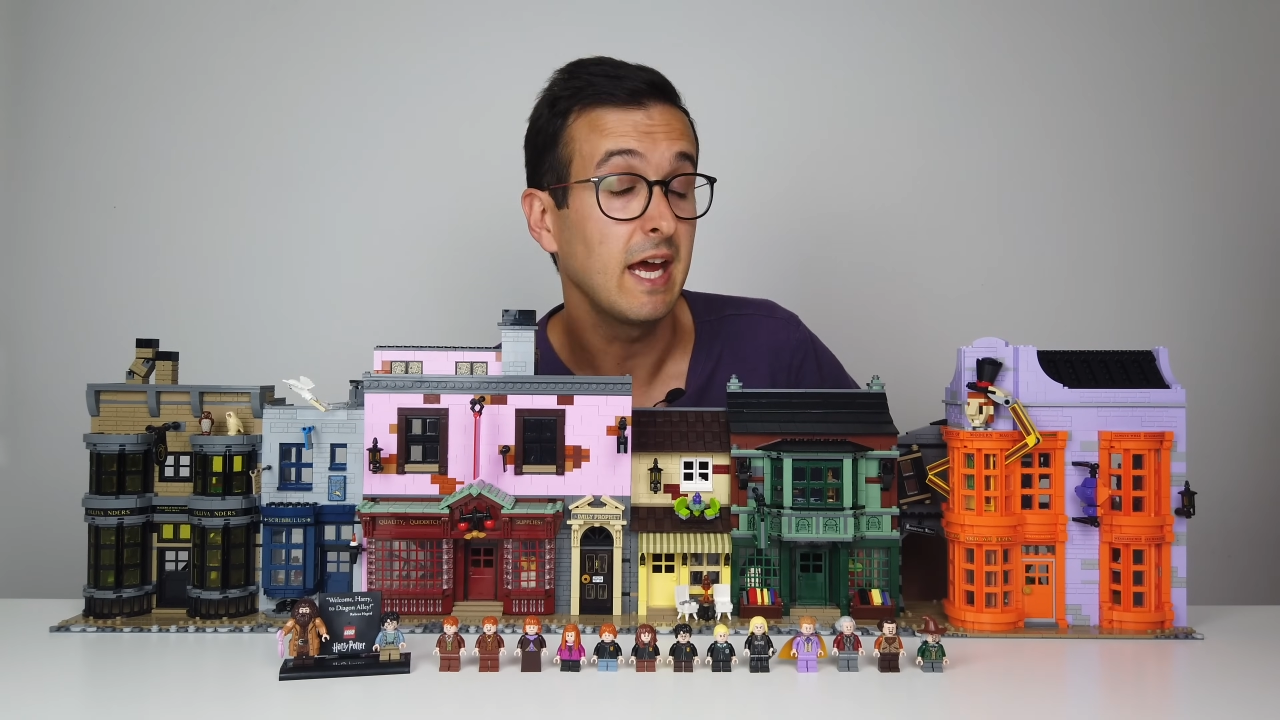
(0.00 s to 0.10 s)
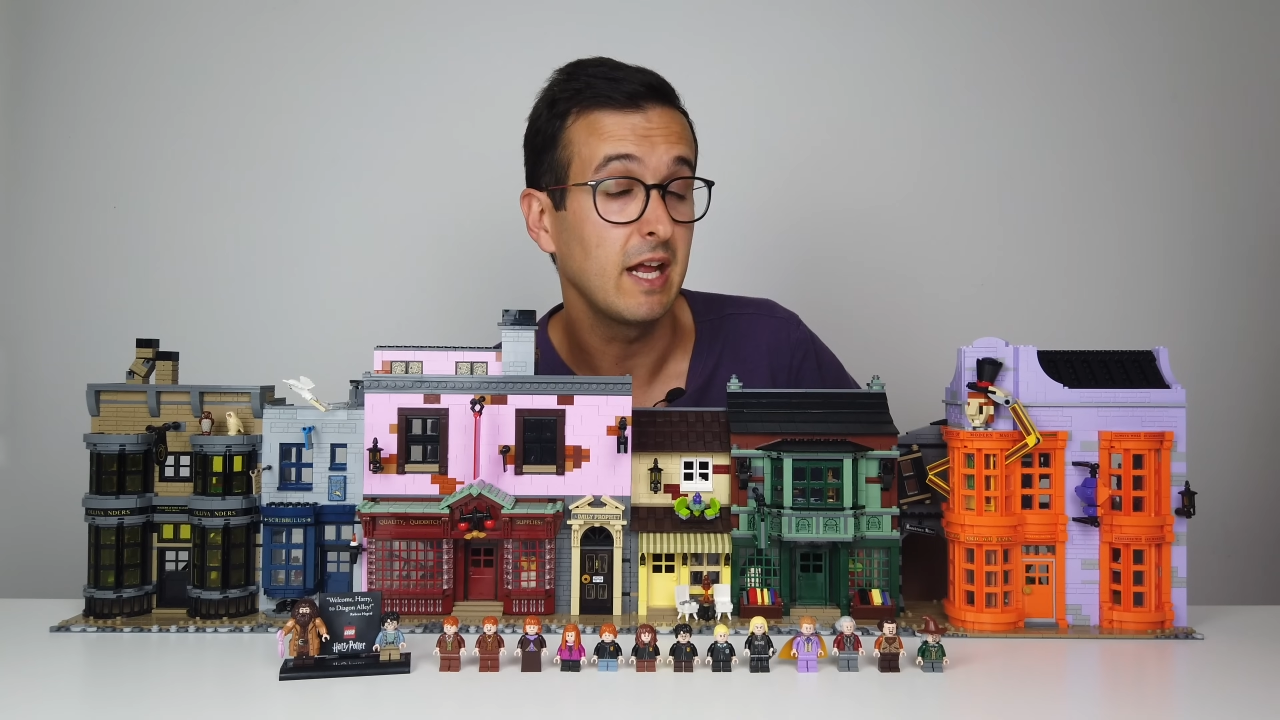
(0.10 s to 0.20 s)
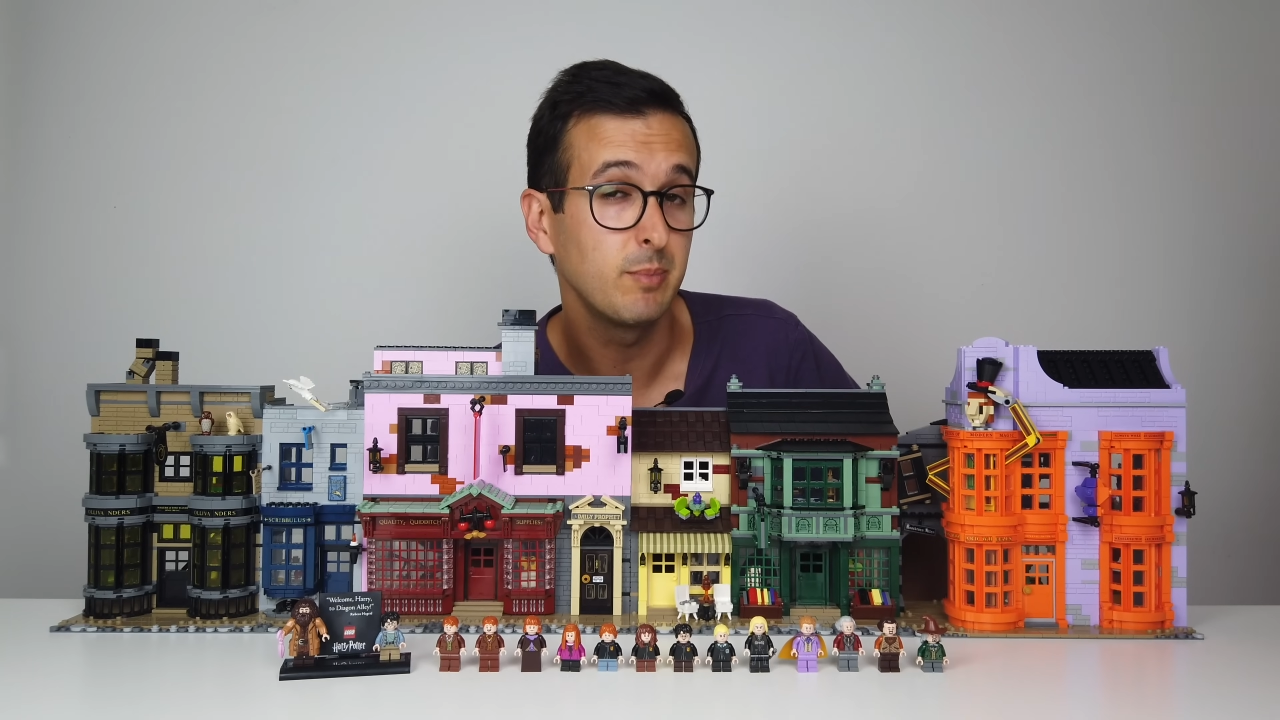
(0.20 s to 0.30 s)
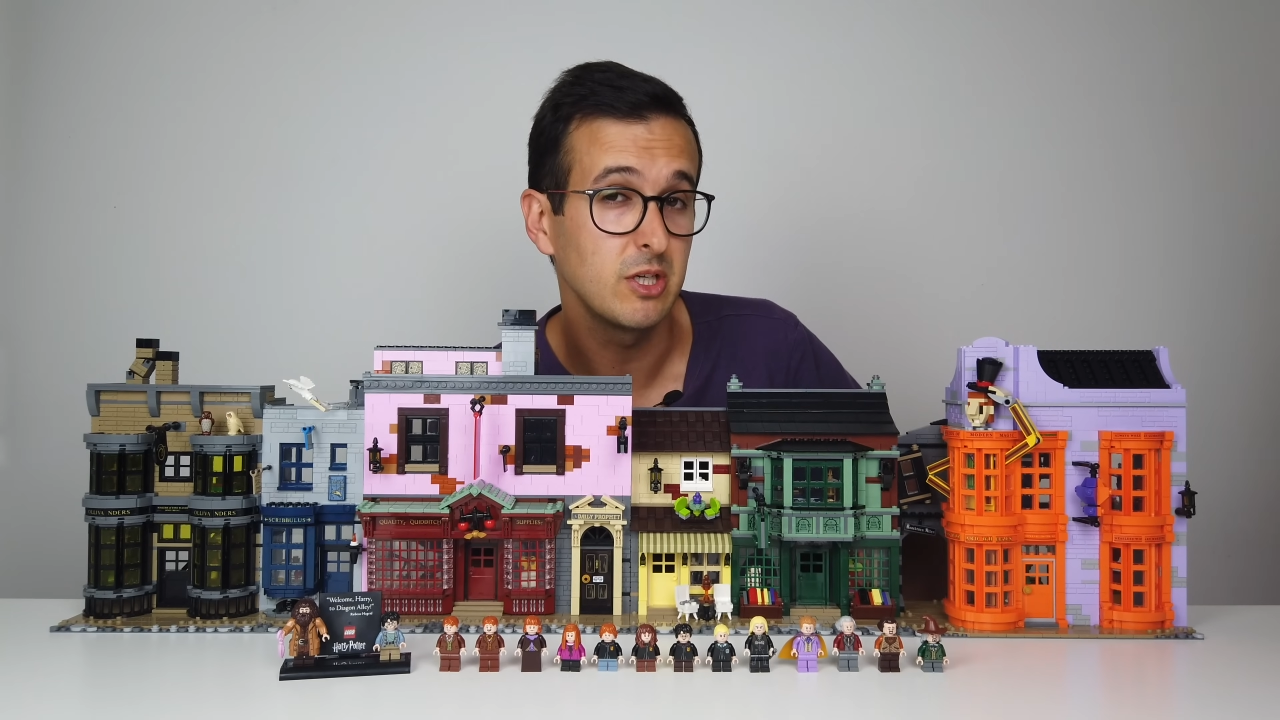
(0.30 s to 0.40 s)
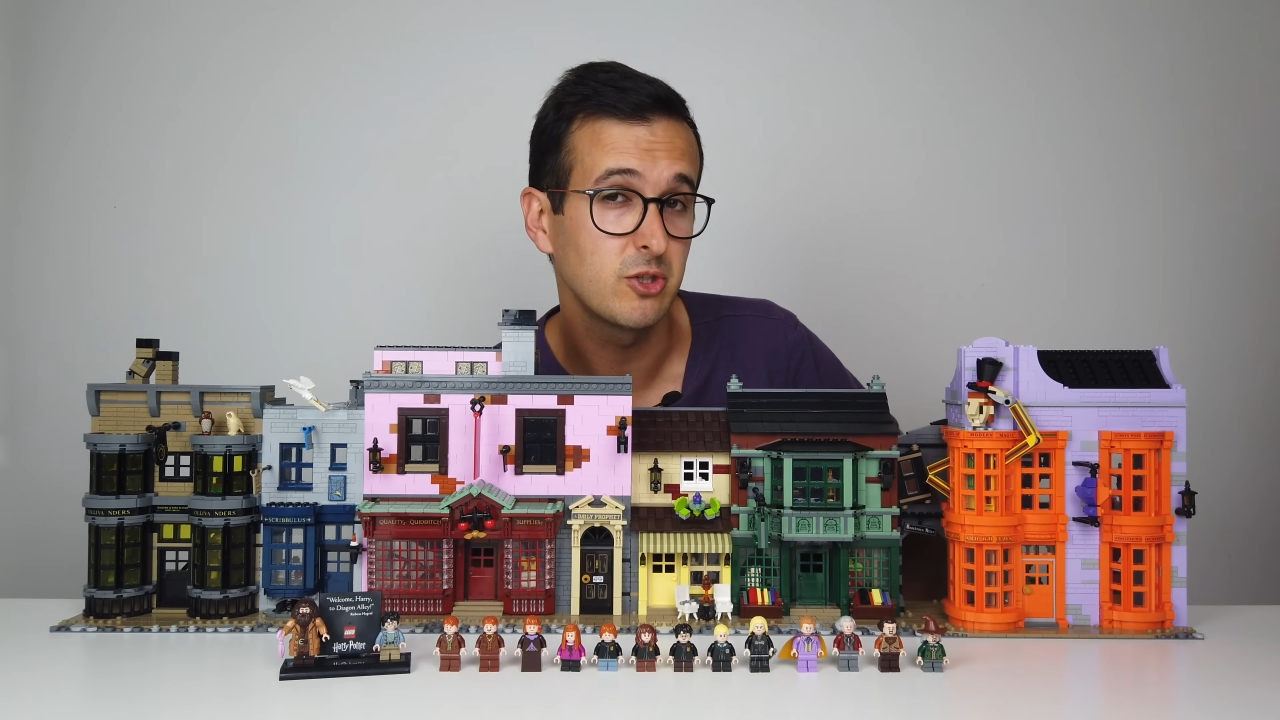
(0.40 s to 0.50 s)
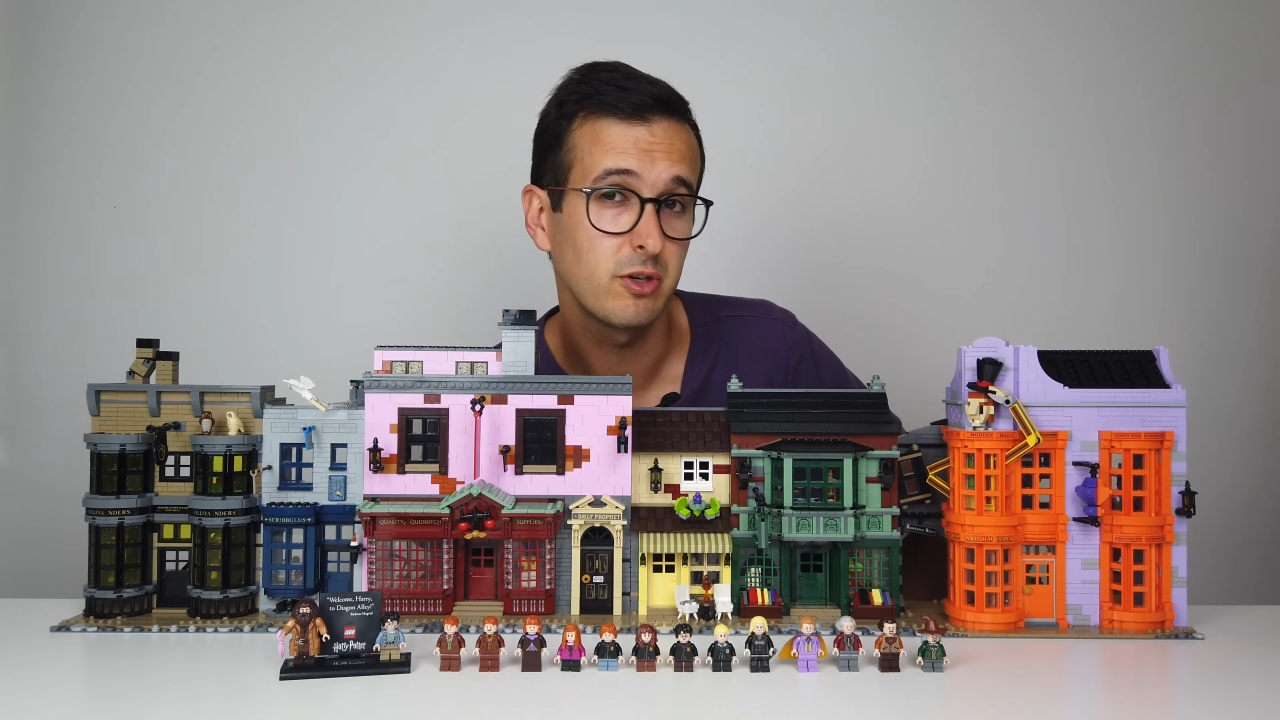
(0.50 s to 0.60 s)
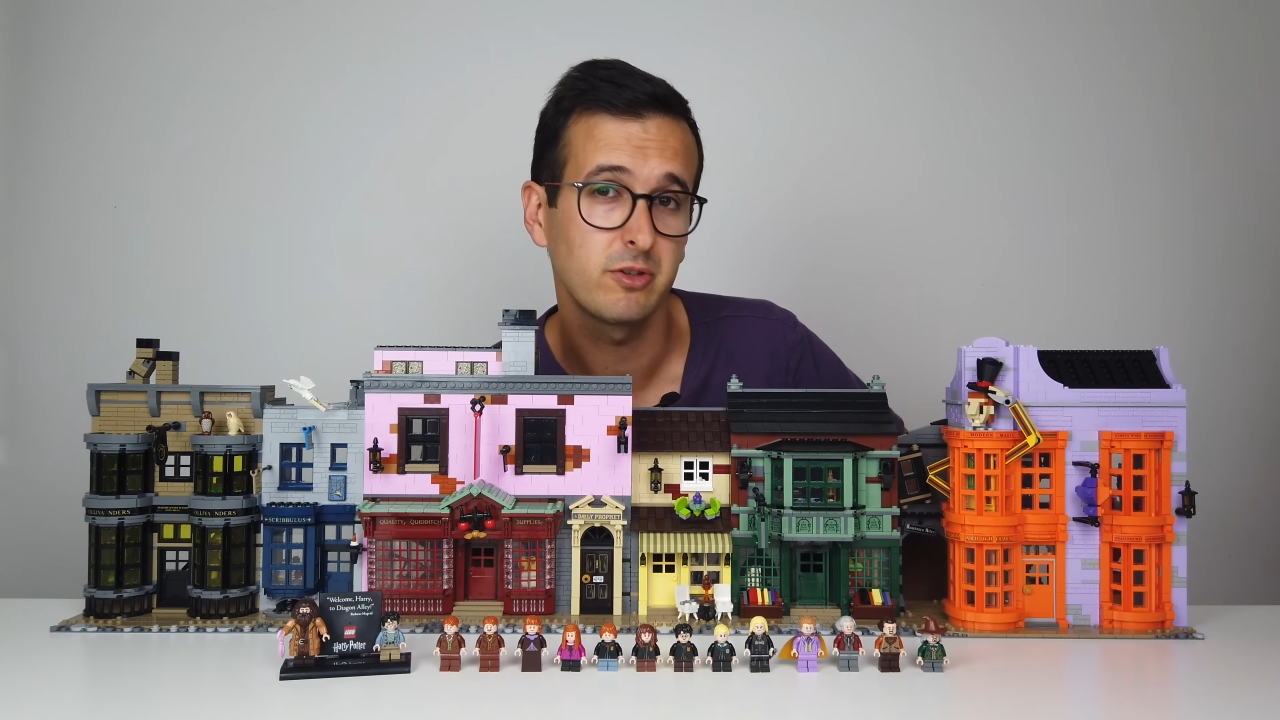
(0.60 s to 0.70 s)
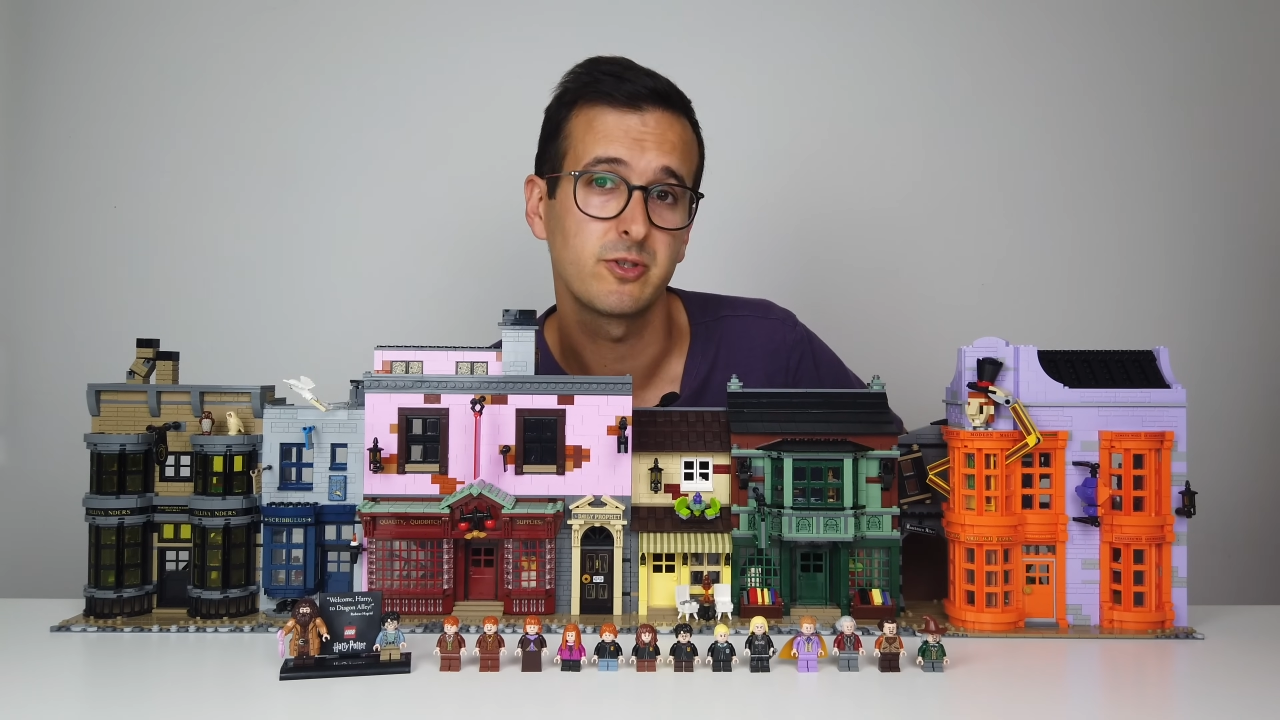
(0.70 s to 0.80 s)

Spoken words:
And be sure to